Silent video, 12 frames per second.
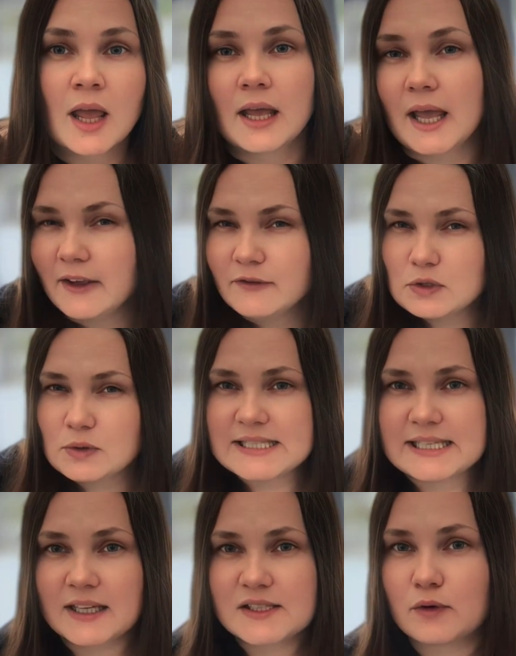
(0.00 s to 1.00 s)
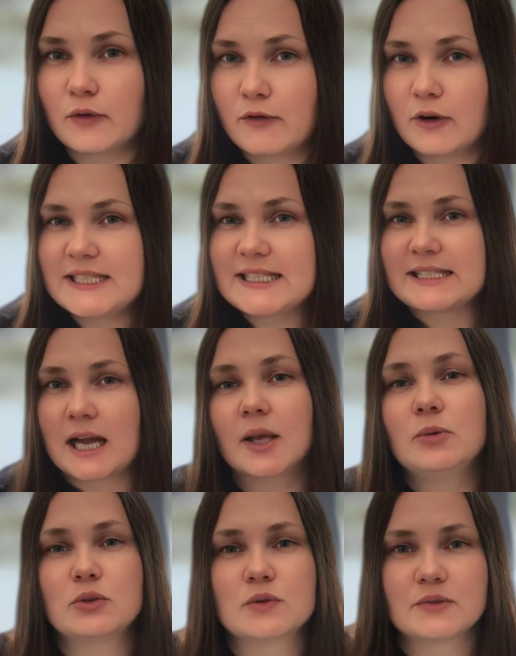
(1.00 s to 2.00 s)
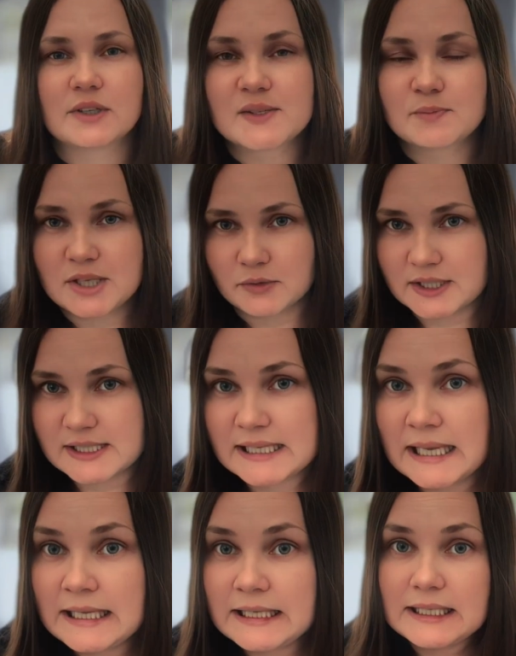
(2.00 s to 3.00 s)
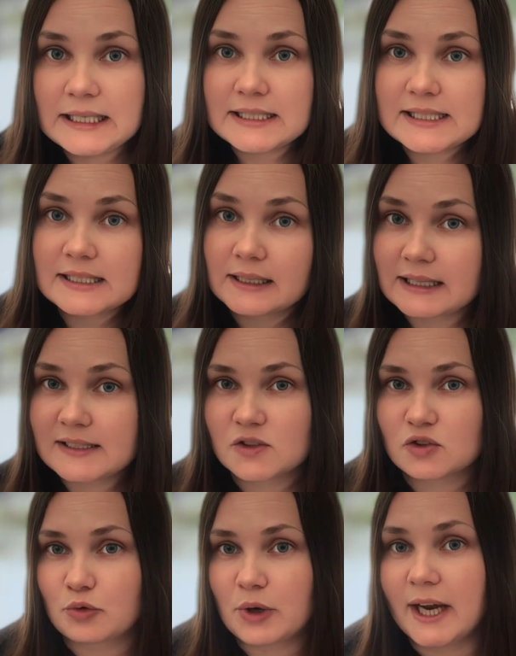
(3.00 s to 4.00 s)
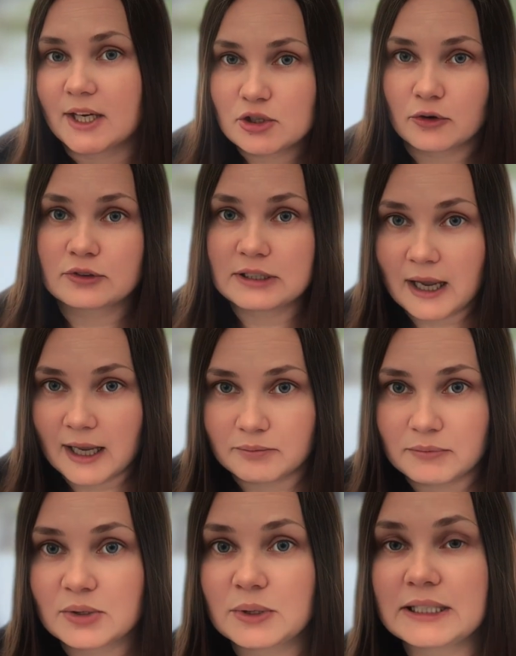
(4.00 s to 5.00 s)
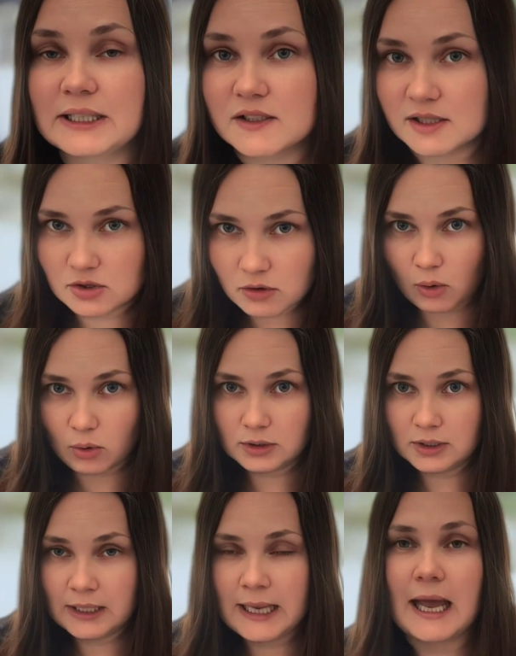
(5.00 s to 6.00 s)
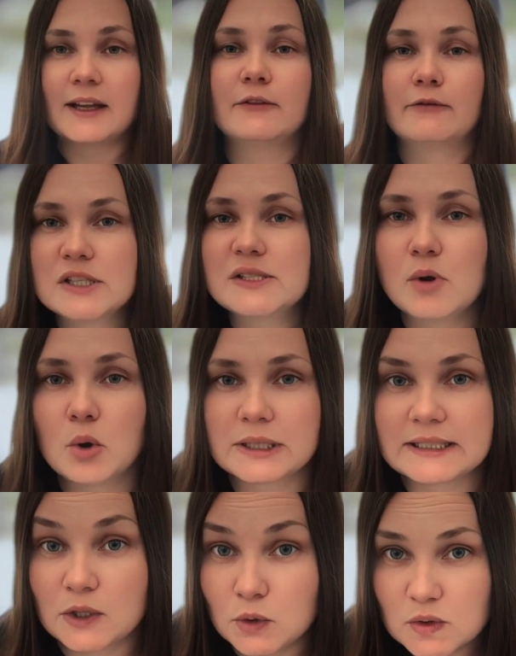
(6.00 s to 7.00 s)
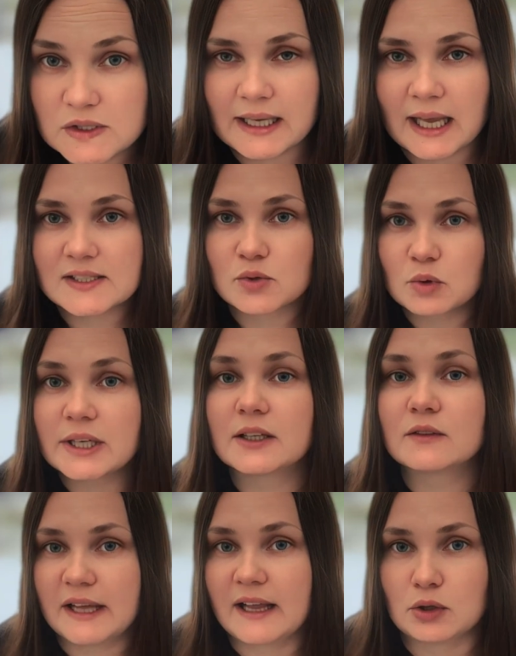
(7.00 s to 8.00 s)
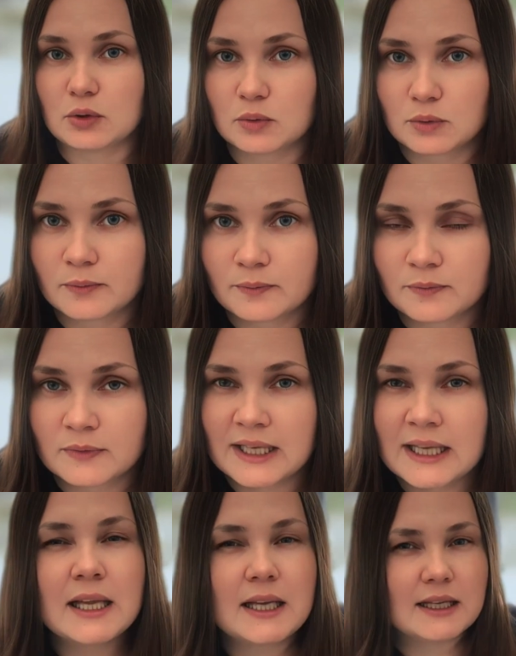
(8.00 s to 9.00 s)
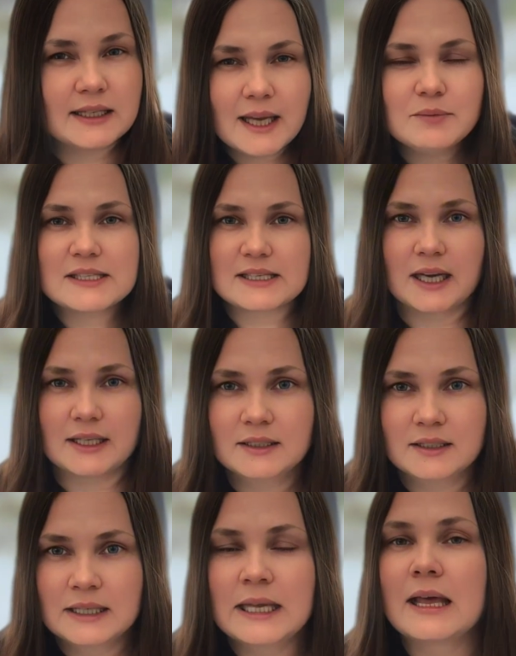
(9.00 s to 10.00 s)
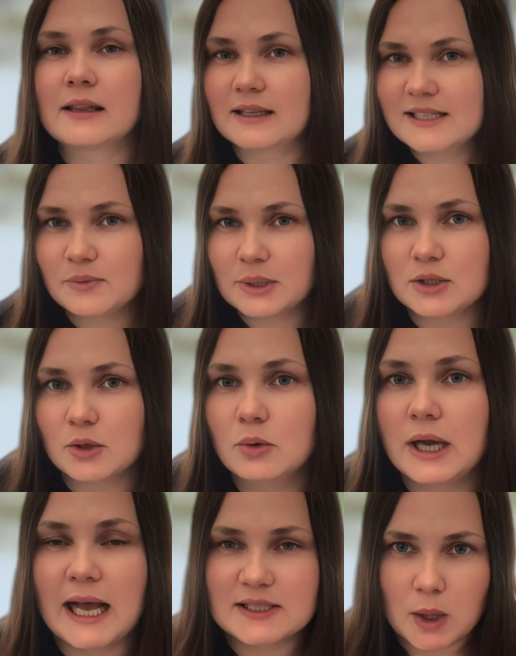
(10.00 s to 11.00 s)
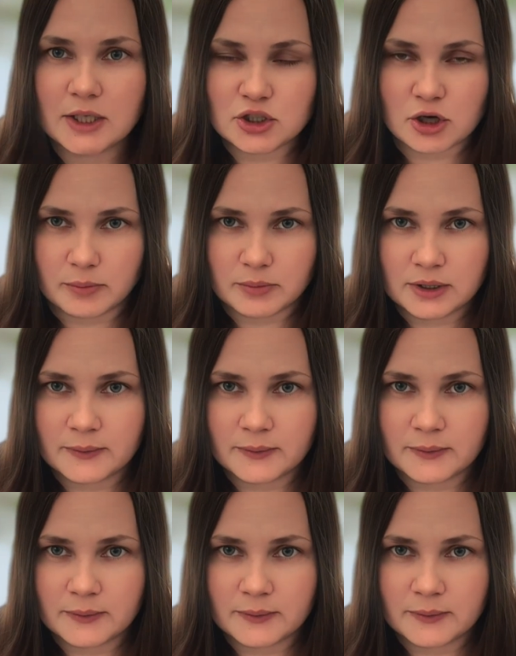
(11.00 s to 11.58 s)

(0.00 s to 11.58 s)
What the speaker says: FTUE stands for first time user experience. It's the stretch of time between install and the first moment the user gets real value. In game design, this window has one job: